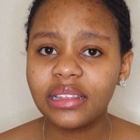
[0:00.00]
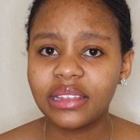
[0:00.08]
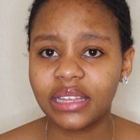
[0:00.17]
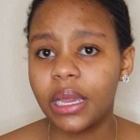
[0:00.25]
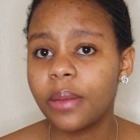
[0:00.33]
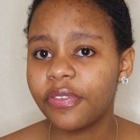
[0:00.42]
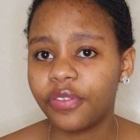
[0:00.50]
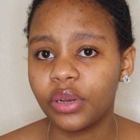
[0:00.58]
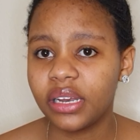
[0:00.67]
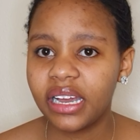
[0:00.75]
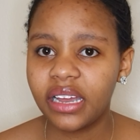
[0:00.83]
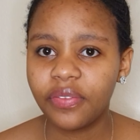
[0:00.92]
theme for
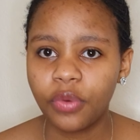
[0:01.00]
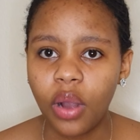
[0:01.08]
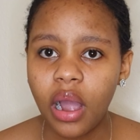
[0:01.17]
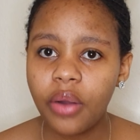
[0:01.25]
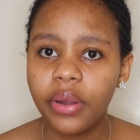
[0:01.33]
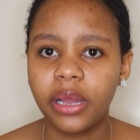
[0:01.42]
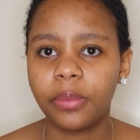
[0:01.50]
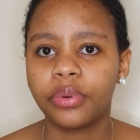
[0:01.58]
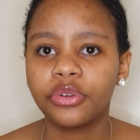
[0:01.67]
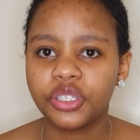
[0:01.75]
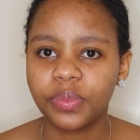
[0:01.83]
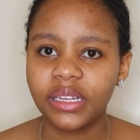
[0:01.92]
life, or how I
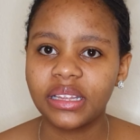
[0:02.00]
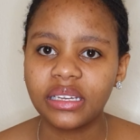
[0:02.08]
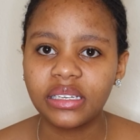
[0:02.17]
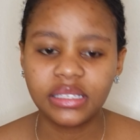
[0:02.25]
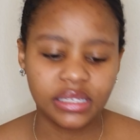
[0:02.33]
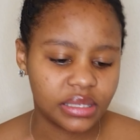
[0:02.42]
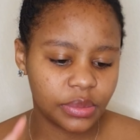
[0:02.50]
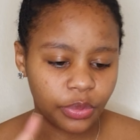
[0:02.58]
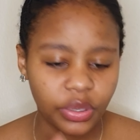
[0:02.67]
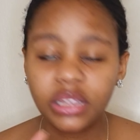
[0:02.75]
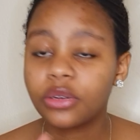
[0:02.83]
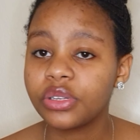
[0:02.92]
approach my things, is
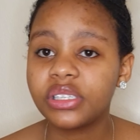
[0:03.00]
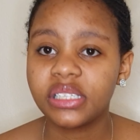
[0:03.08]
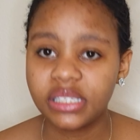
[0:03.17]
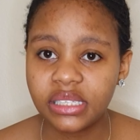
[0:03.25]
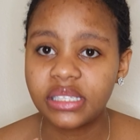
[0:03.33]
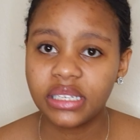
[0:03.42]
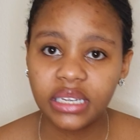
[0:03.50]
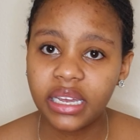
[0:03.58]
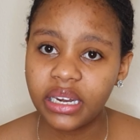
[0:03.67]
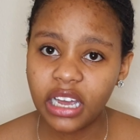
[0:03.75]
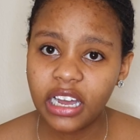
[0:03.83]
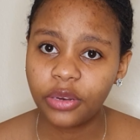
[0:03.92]
with consistency and
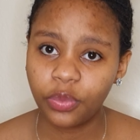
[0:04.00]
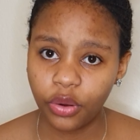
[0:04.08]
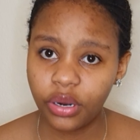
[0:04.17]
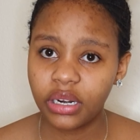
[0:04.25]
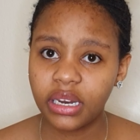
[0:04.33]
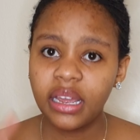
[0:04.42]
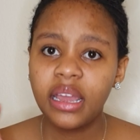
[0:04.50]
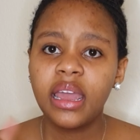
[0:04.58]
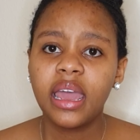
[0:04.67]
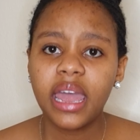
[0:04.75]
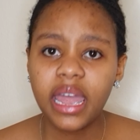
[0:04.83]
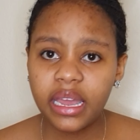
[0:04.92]
hard work,
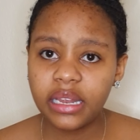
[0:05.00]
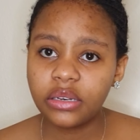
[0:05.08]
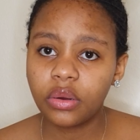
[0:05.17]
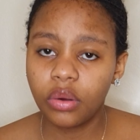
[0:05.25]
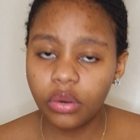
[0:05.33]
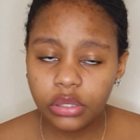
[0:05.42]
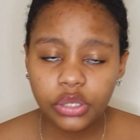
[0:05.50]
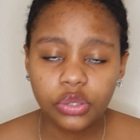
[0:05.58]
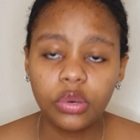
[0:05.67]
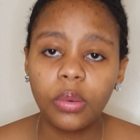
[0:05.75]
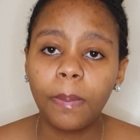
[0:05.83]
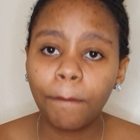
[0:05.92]
and
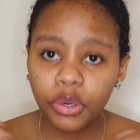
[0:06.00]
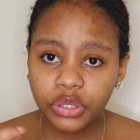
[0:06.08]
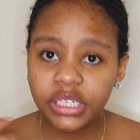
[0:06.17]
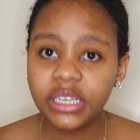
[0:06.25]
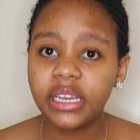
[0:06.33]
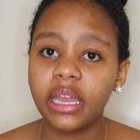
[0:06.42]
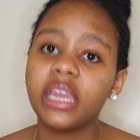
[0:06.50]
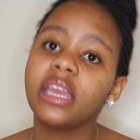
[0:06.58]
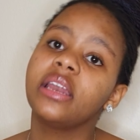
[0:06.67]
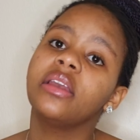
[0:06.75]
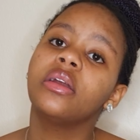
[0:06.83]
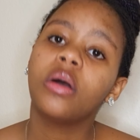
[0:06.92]
also putting
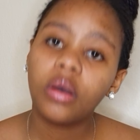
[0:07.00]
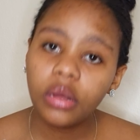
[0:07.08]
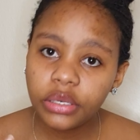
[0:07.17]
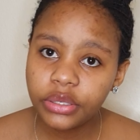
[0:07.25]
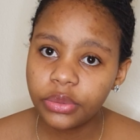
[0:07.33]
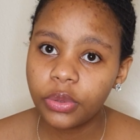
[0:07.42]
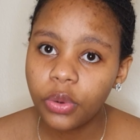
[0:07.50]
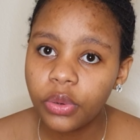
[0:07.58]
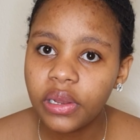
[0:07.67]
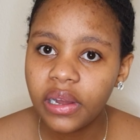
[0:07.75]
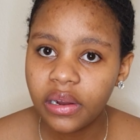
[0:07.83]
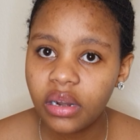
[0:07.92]
in all your whole
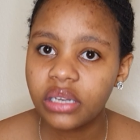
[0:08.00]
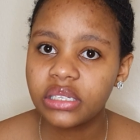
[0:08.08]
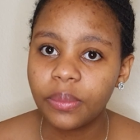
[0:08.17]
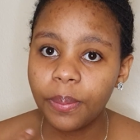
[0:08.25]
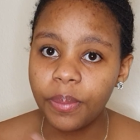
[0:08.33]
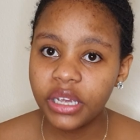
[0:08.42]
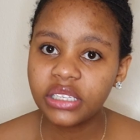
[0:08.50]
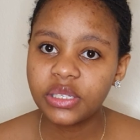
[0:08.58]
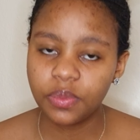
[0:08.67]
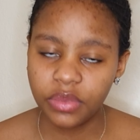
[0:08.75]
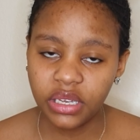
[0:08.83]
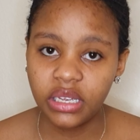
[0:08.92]
heart makes
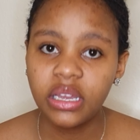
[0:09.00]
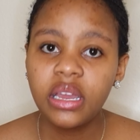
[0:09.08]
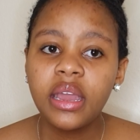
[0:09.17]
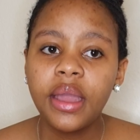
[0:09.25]
me